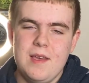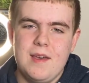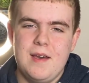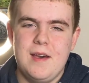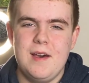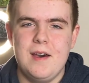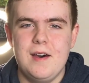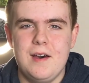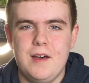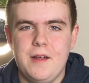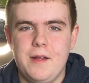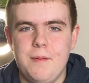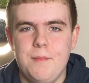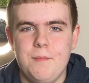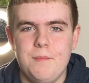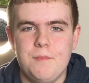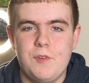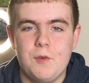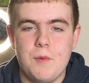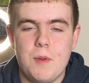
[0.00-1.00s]

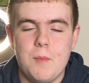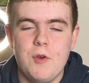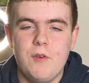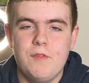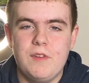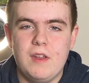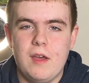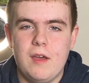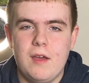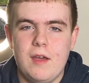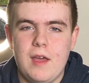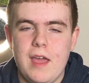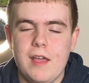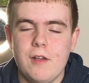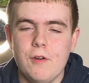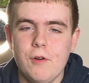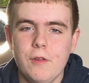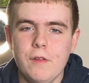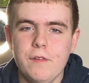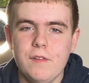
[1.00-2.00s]
um, so we moved uh,
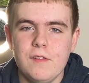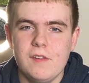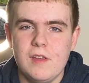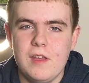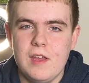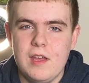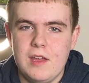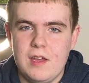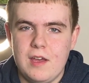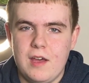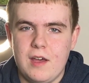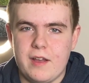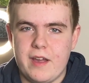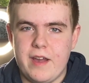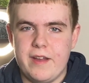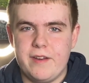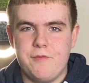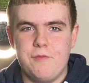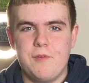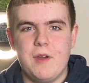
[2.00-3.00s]
angles, uh,
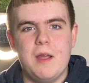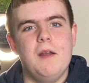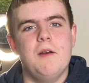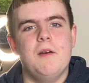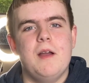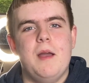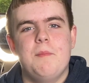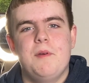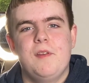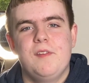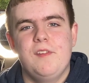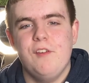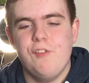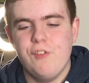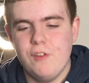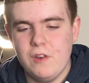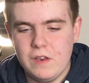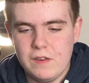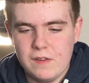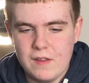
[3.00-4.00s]
kind of where I'm
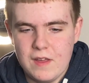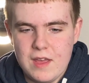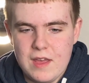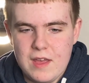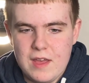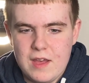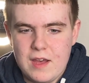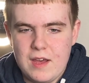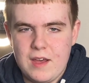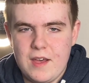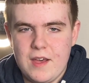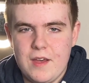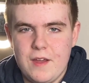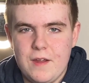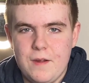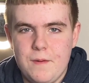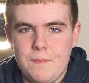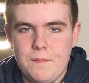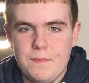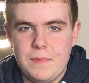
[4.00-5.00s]
positioned.
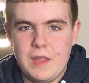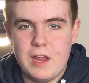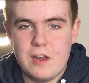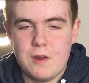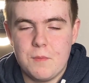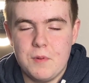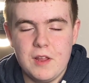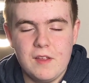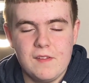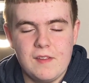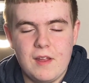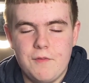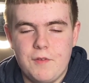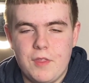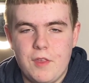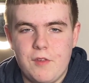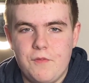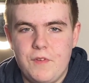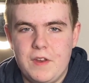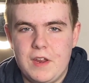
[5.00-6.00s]
Um, and I'm pretty excited for
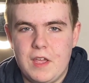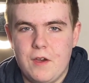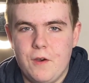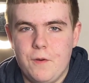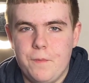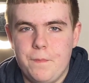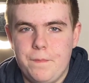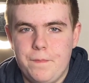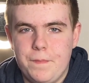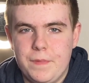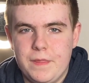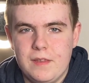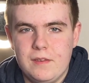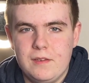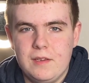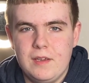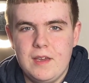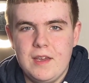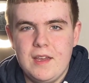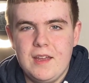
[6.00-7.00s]
this video.
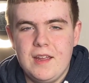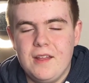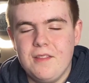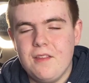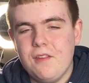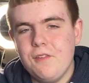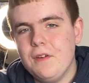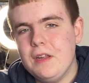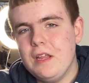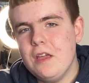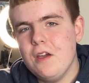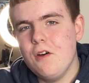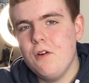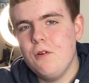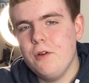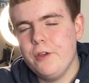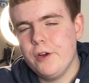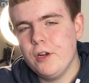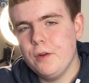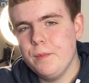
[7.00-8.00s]
In this
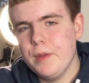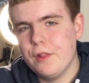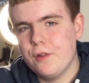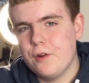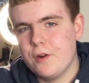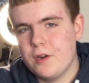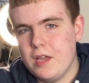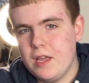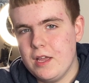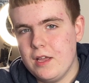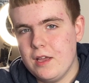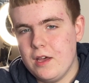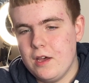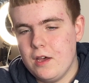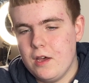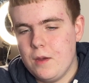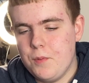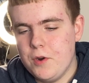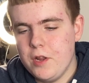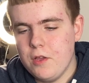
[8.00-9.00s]
video, you're going to be learning
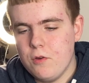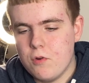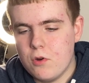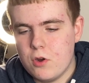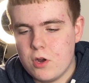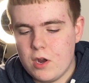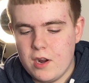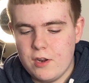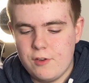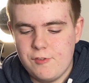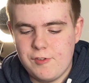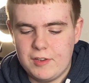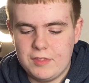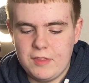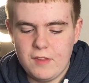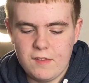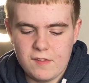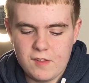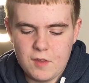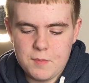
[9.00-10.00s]
a pretty cool card trick.
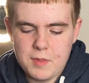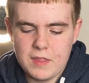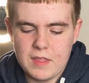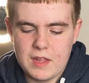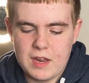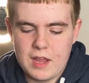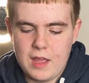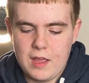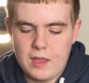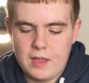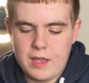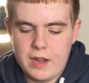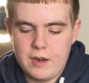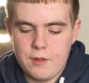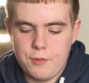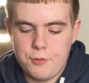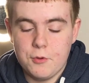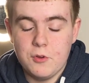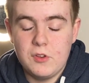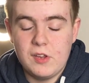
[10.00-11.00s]
This is something that I kind
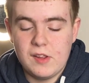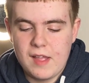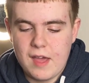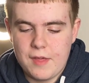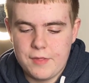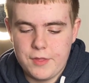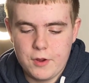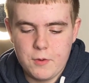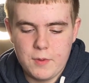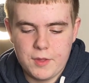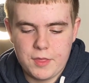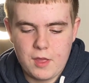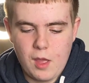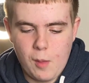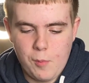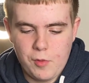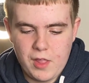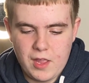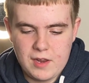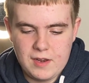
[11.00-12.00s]
of threw together with a
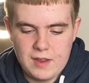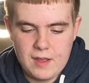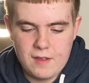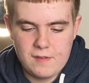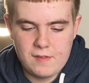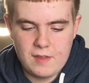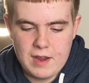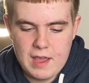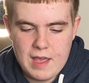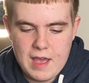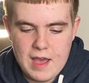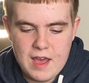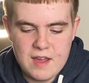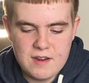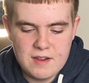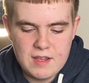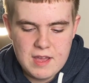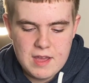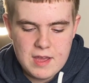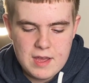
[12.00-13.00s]
couple ideas that I
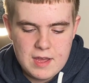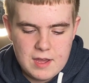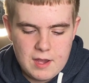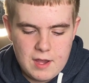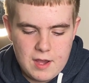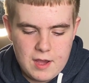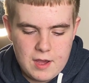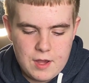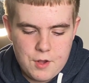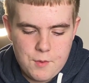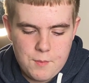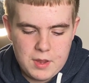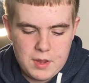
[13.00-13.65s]
had. Um,